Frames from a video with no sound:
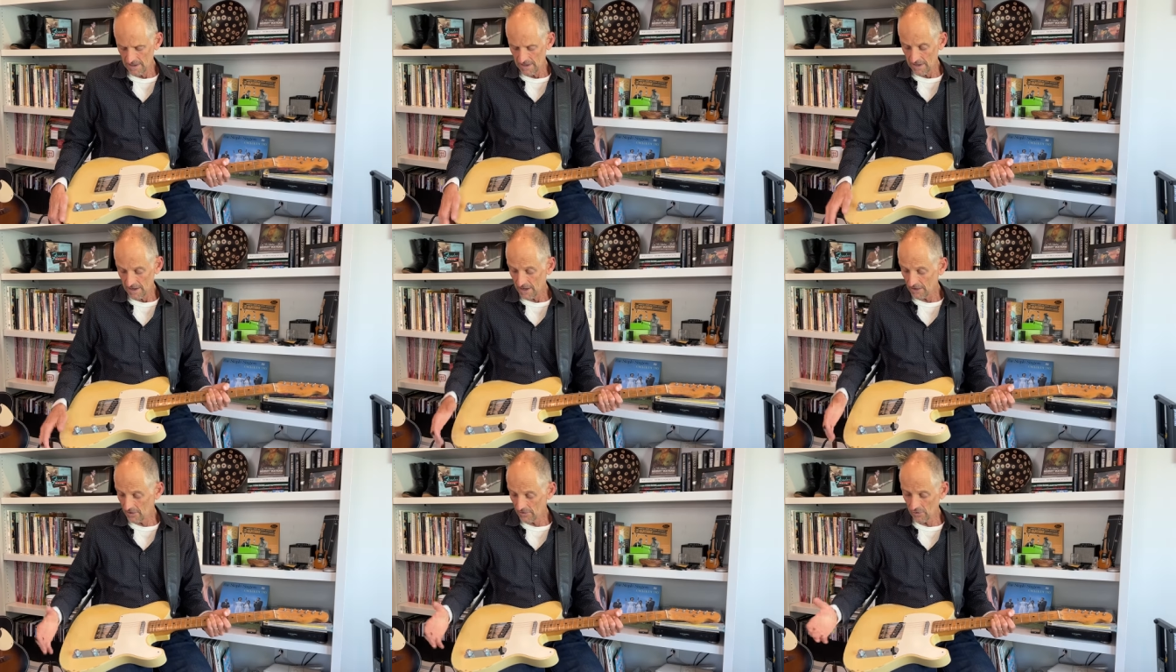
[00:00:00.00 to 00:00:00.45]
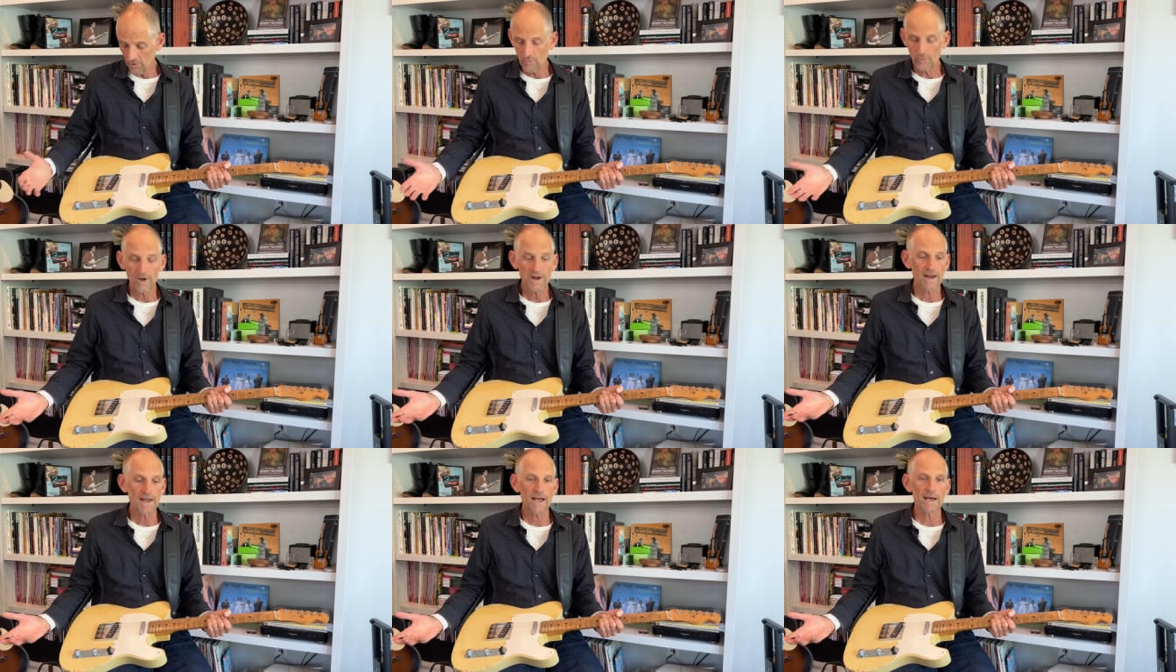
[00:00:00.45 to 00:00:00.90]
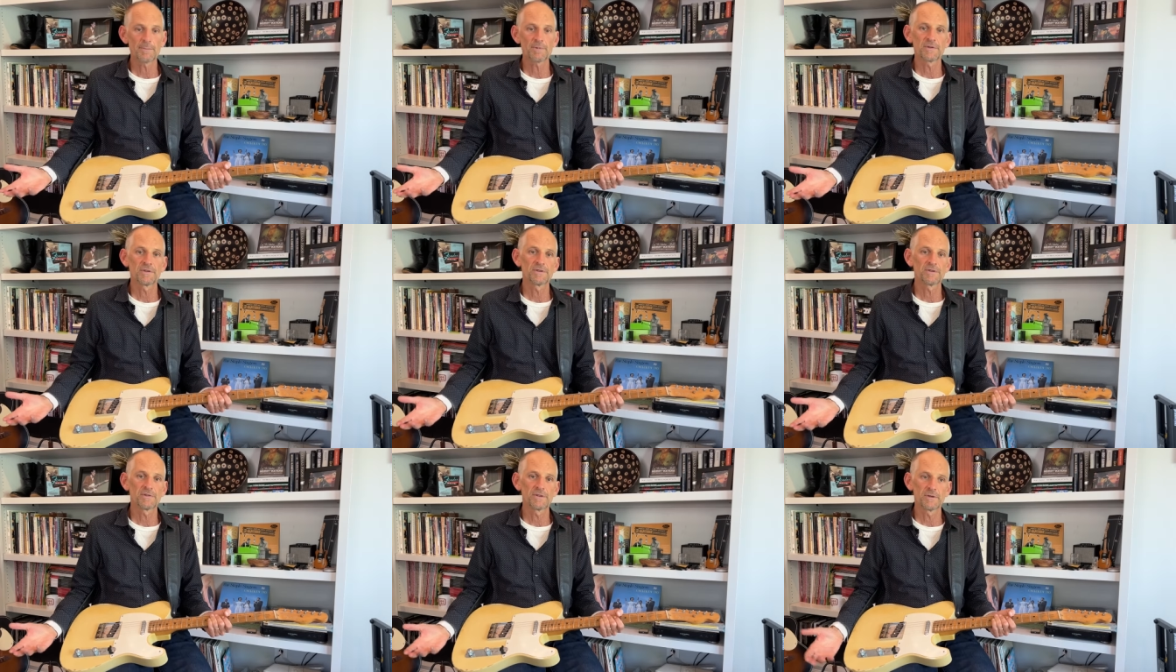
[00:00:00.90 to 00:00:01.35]
I don't know what happened
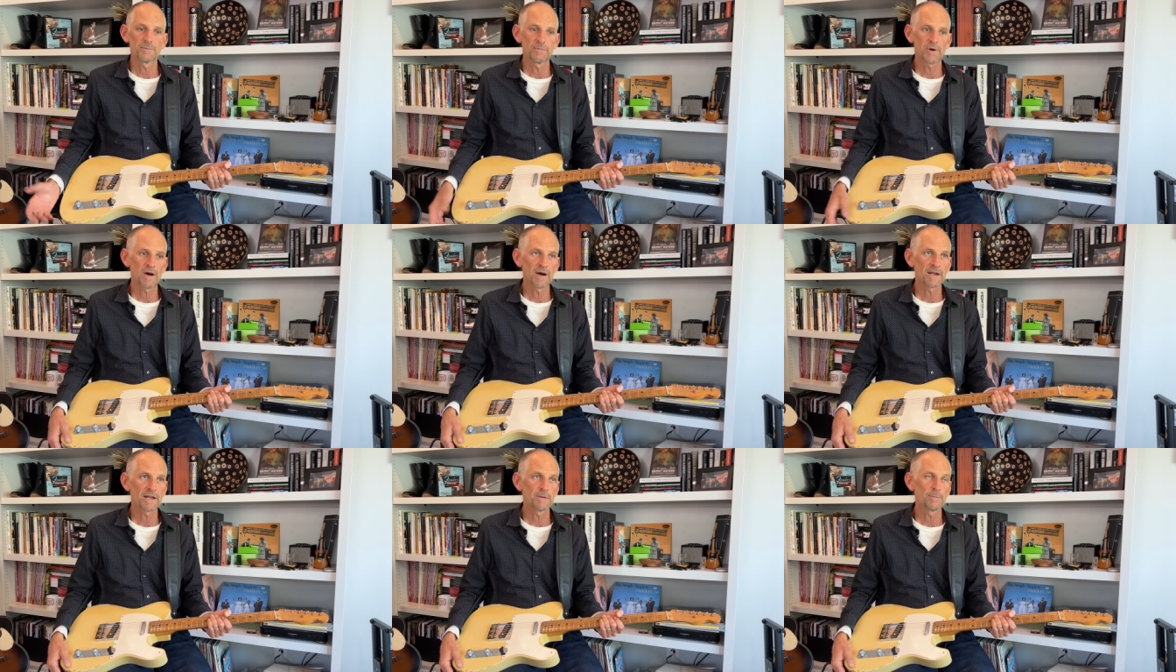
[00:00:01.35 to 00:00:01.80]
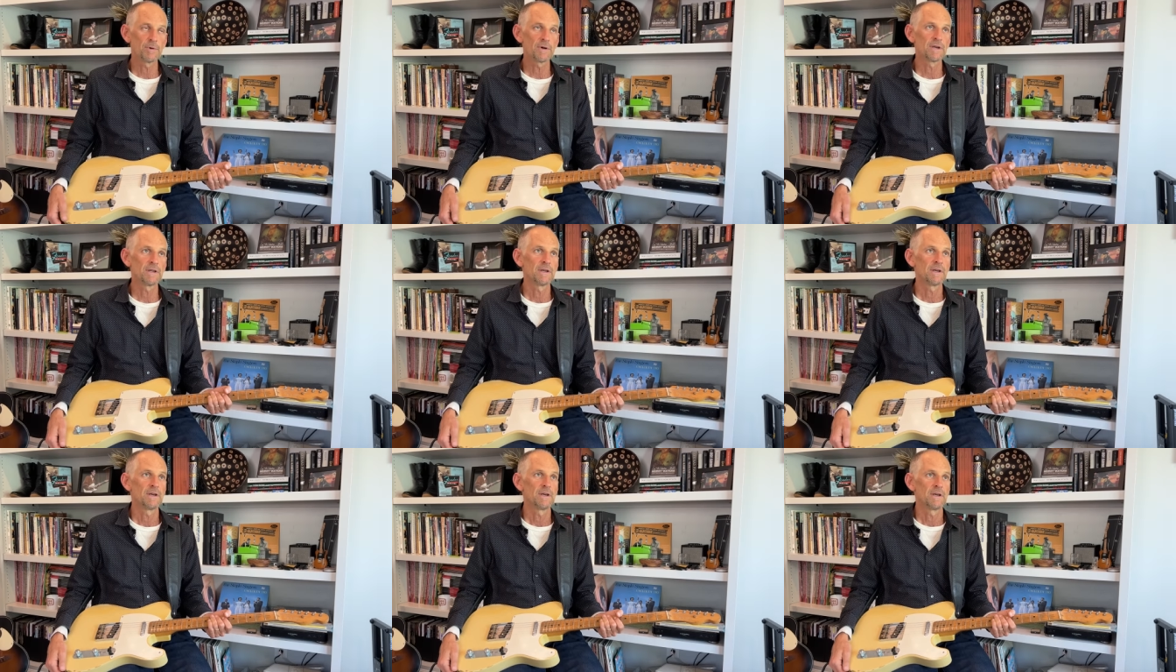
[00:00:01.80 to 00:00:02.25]
to the body, but